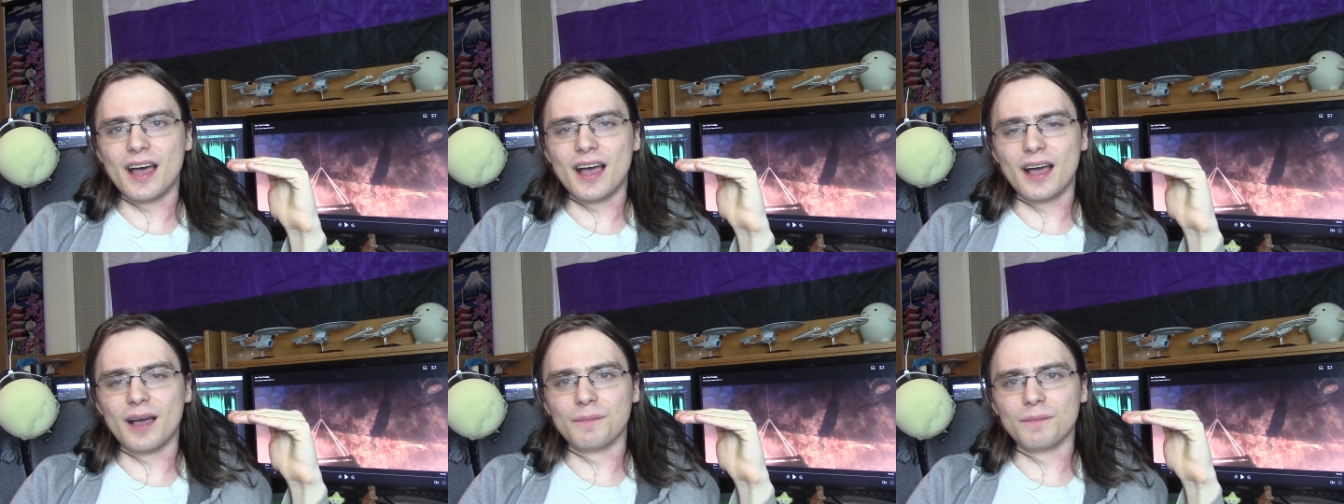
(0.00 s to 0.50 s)

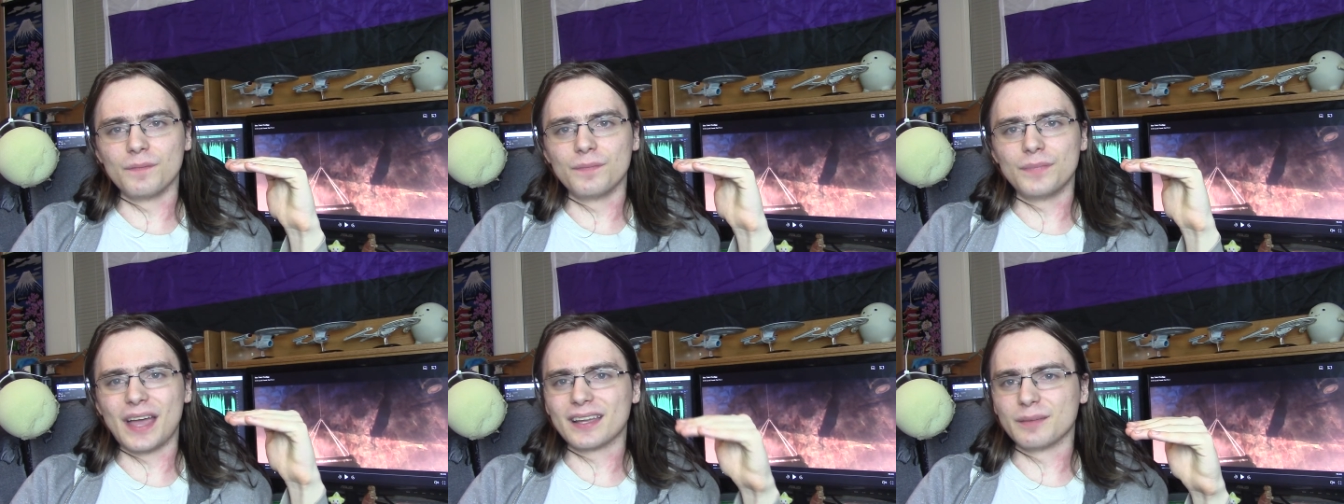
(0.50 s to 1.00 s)

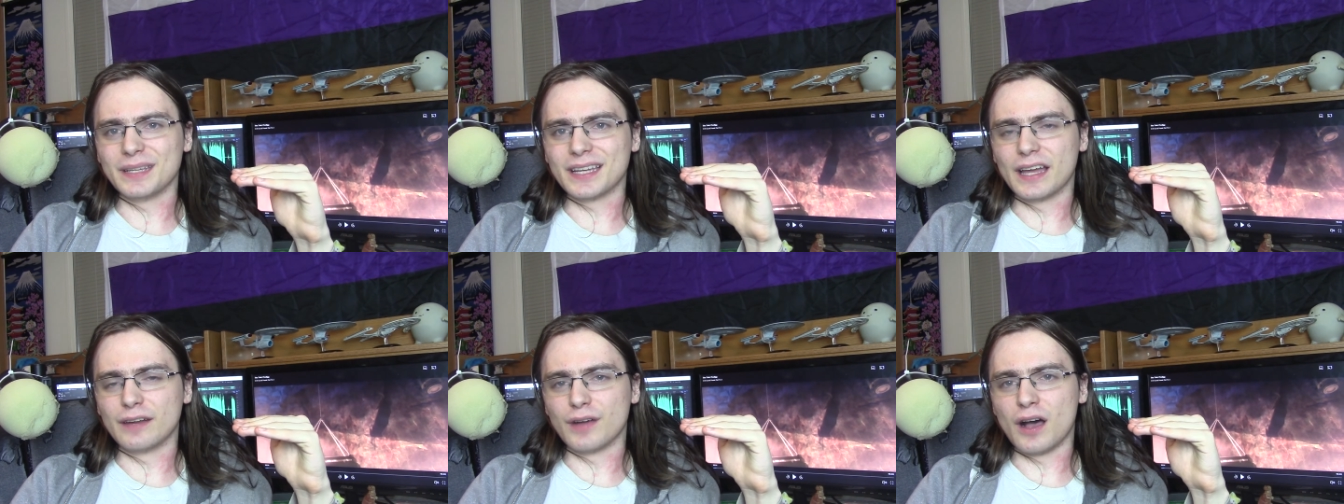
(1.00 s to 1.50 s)
that could be
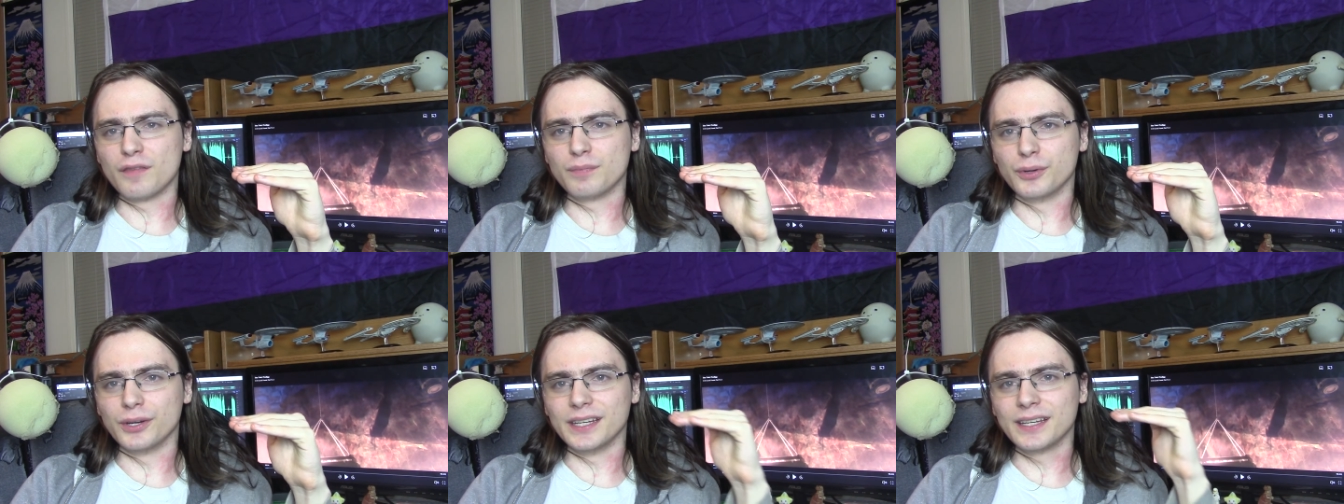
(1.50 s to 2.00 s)
kind of
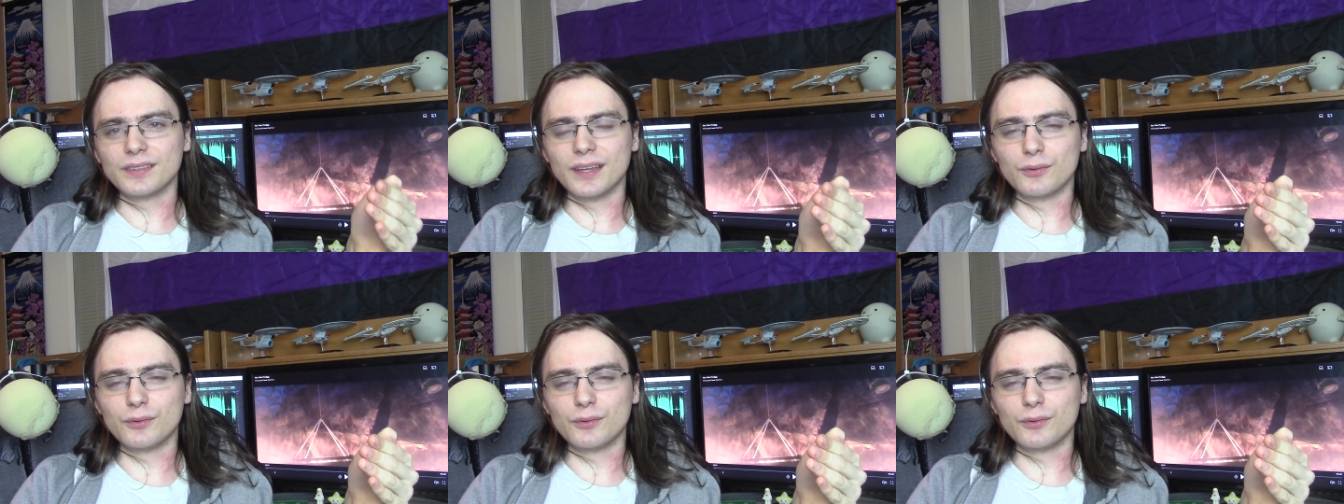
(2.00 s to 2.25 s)
off-putting.